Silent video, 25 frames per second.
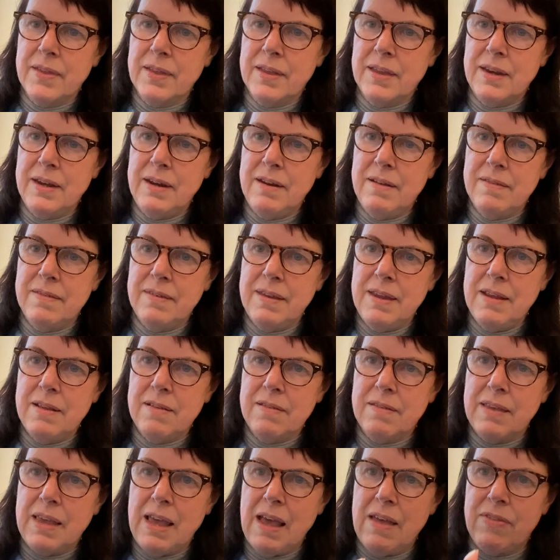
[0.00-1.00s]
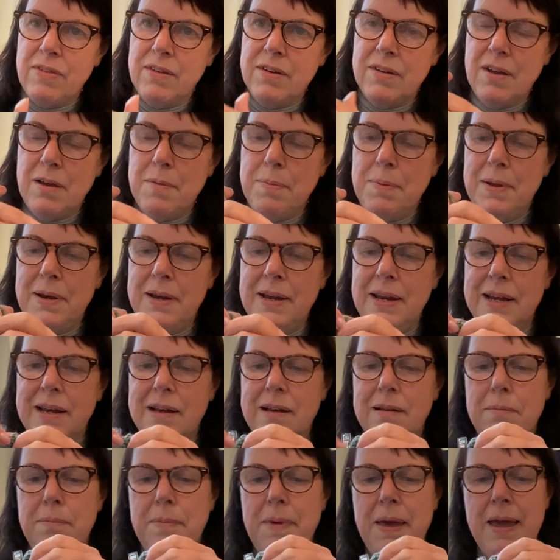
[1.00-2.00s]
and you see it's gathered up a
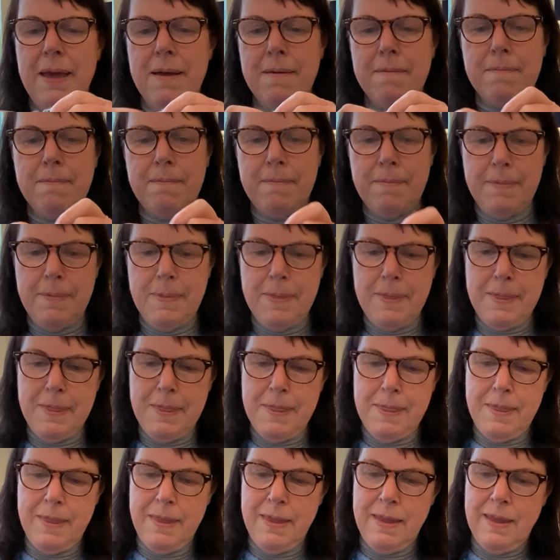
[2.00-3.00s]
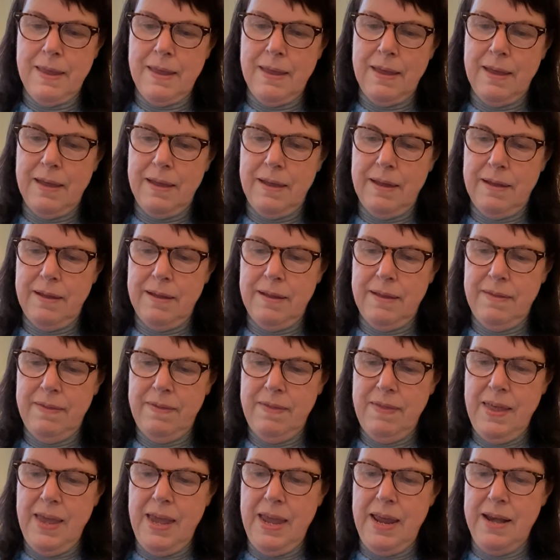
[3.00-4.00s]
little bit,
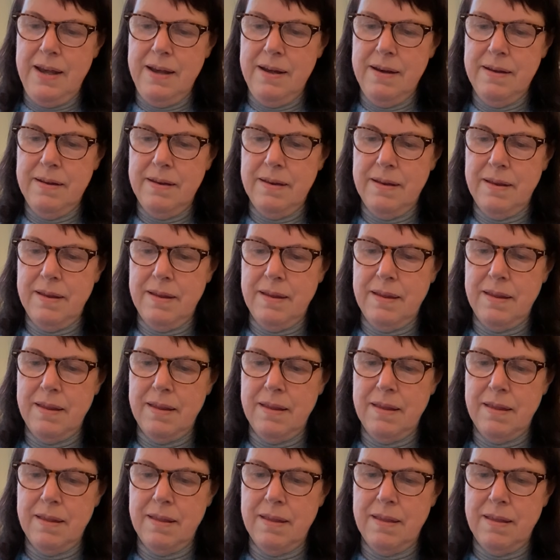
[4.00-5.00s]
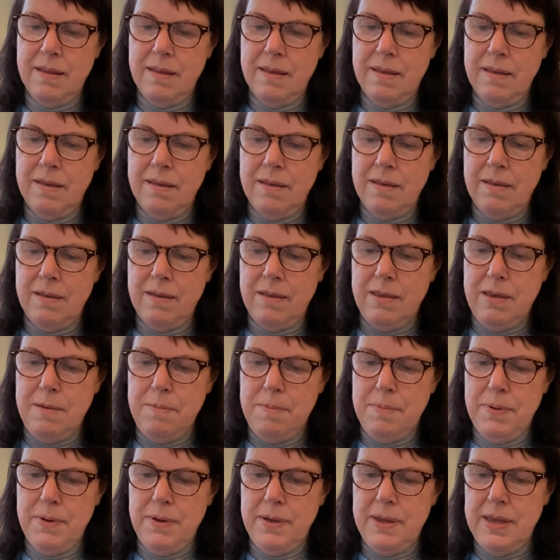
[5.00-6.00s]
and then you
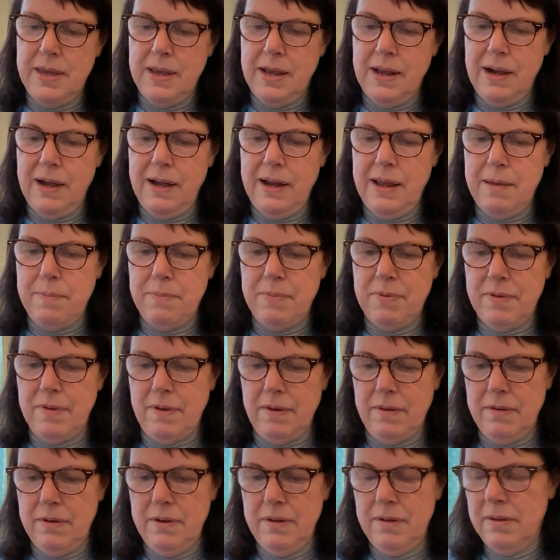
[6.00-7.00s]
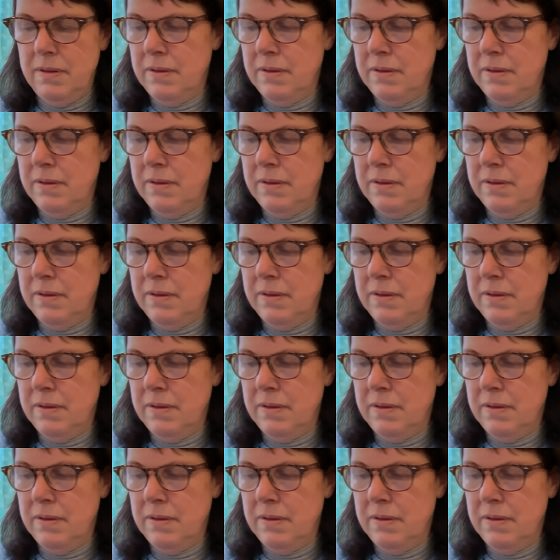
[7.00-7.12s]
put your clips on